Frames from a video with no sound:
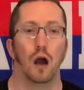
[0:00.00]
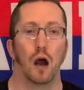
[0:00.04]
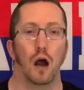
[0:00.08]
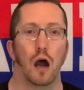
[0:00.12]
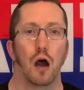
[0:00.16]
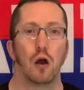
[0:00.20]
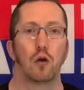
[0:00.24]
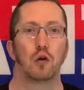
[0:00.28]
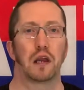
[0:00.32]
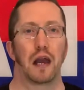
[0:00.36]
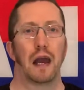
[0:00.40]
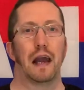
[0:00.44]

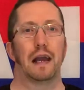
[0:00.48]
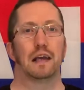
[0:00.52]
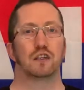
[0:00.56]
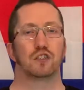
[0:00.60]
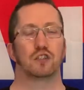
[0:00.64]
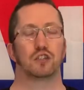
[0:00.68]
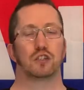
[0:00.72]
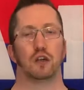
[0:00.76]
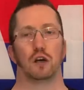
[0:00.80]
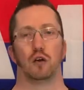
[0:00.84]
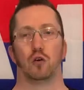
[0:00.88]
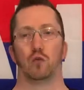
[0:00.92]
Okay,
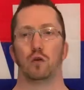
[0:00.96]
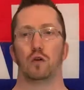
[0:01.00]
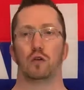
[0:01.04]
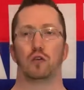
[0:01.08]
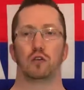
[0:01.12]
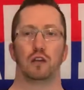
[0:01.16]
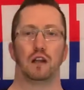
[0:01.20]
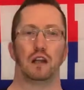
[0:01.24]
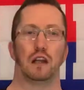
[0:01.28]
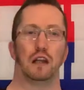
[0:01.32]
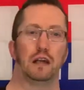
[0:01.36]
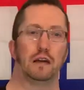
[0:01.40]
so we're
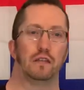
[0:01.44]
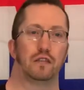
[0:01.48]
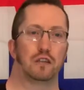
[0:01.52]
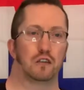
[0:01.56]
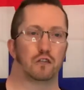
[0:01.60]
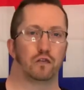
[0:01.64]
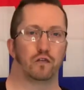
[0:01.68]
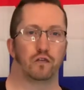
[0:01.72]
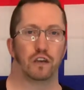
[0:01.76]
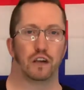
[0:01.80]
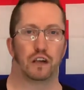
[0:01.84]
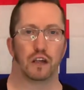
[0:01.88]
going to leave
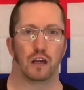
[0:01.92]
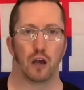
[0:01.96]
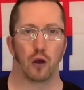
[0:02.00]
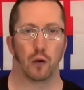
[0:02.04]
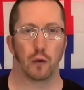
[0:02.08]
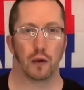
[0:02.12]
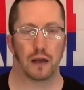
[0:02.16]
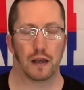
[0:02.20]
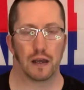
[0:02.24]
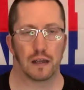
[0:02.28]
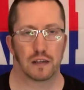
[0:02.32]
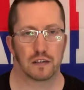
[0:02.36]
this video
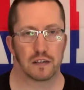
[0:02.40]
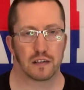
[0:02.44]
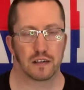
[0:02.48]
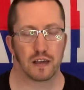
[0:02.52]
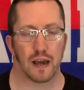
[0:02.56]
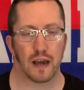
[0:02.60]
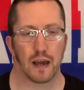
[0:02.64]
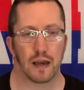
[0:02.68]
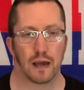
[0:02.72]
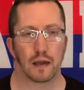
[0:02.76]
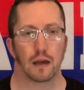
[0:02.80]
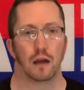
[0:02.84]
here
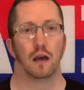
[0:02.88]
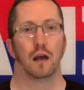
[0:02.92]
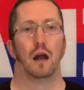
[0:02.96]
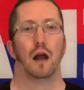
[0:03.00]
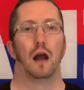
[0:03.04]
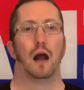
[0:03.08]
today.